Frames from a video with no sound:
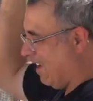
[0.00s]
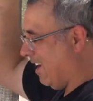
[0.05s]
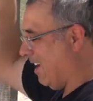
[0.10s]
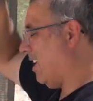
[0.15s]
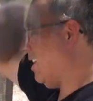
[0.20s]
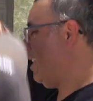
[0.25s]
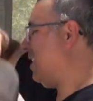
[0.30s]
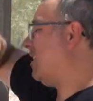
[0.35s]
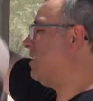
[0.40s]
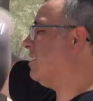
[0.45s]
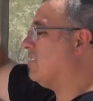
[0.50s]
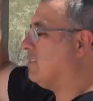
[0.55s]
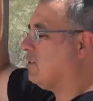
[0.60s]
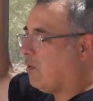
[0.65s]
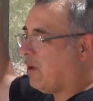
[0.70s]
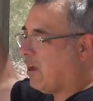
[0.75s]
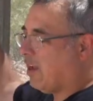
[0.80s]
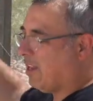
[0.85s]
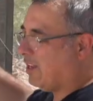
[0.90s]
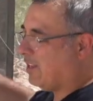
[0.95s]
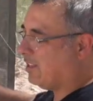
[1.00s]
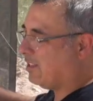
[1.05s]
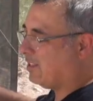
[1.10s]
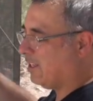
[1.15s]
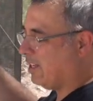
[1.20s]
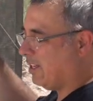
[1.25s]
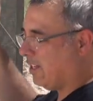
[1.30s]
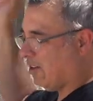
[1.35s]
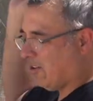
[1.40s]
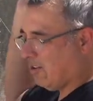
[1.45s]
It is the way it
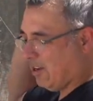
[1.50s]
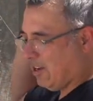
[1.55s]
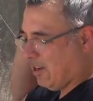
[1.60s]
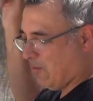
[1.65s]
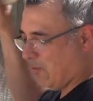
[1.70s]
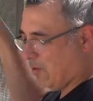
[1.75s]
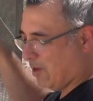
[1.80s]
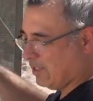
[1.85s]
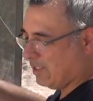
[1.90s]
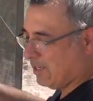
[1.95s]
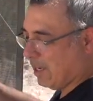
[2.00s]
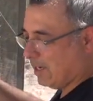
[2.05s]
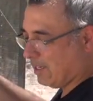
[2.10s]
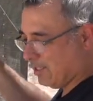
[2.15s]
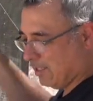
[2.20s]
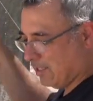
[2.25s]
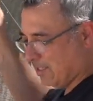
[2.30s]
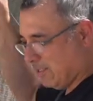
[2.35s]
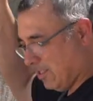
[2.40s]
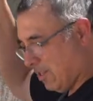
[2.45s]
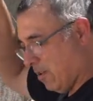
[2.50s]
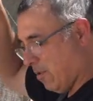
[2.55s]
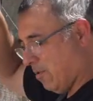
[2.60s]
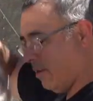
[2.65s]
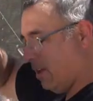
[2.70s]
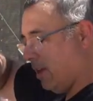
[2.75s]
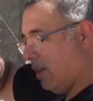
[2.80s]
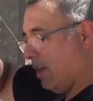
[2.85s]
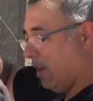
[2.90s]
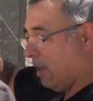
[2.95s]
is here in West Texas.
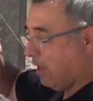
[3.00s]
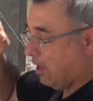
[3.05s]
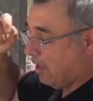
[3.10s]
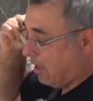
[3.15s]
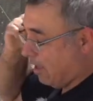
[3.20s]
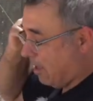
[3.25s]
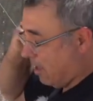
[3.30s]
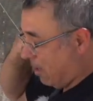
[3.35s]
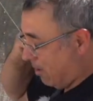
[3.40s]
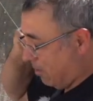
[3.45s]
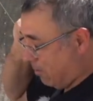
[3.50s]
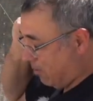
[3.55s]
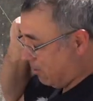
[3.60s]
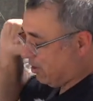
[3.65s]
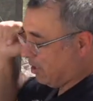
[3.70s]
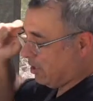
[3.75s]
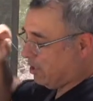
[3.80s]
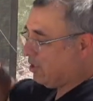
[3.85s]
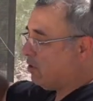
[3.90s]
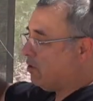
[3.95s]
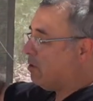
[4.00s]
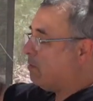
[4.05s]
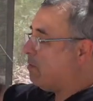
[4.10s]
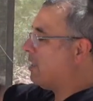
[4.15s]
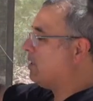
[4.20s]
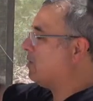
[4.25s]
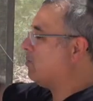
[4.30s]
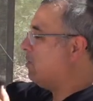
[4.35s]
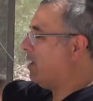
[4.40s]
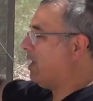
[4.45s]
So we'll just do the
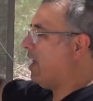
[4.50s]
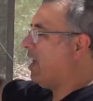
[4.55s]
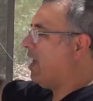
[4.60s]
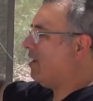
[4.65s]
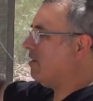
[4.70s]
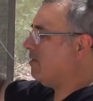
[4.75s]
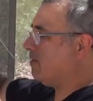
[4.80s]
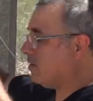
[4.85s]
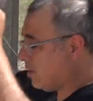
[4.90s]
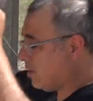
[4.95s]
best we can.